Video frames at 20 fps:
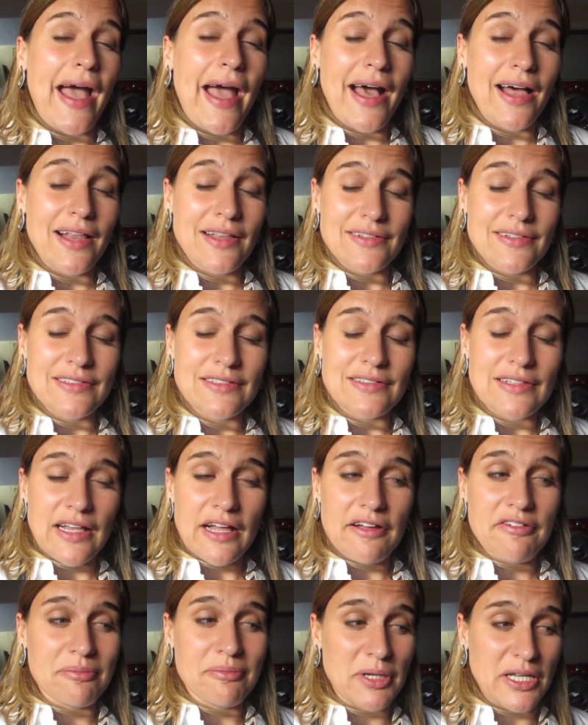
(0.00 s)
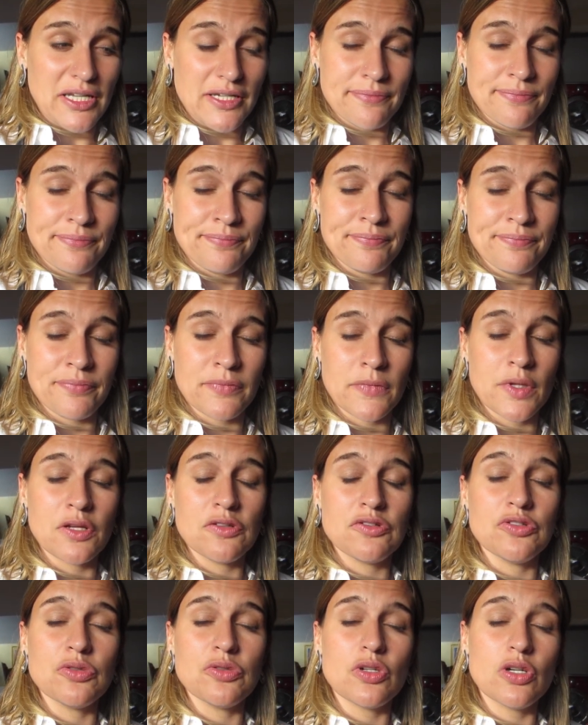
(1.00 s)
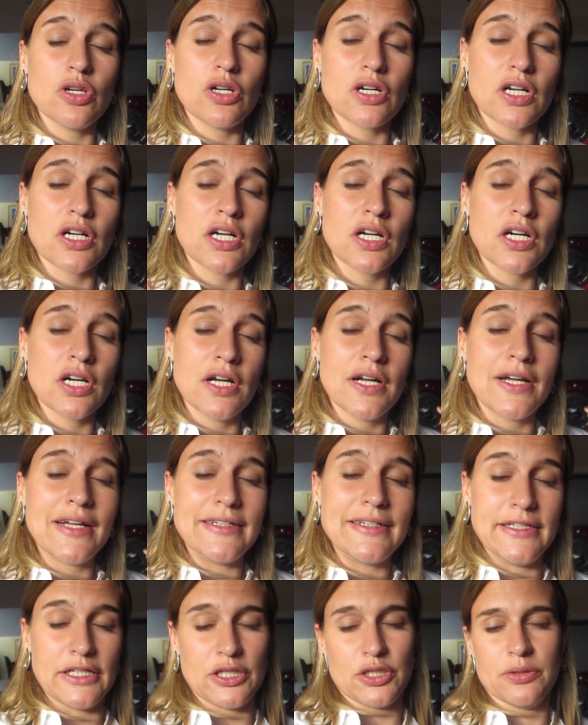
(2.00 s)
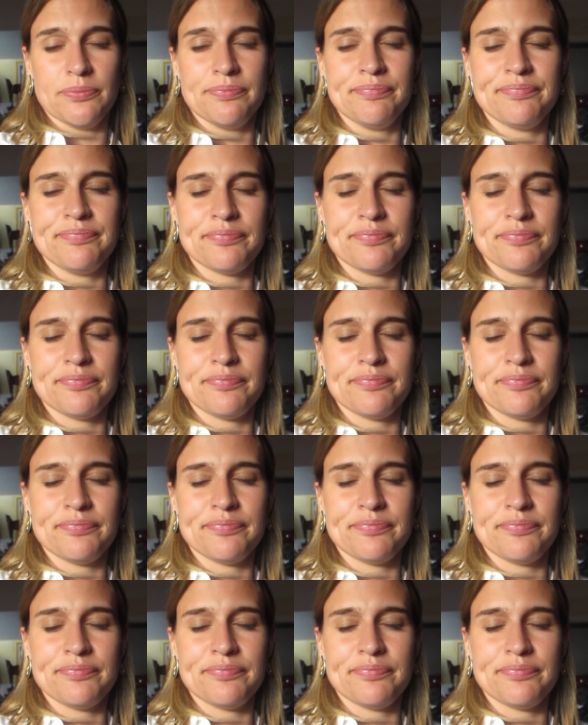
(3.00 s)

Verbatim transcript: Alex has left me to cook dinner.